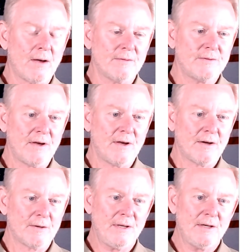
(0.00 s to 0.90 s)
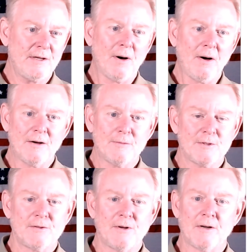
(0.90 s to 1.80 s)
Tech B, Bob, is
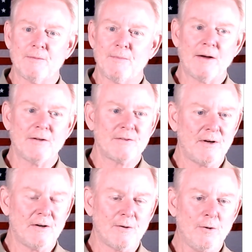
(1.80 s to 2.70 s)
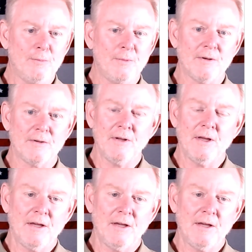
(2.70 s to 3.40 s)
talking about stuck open,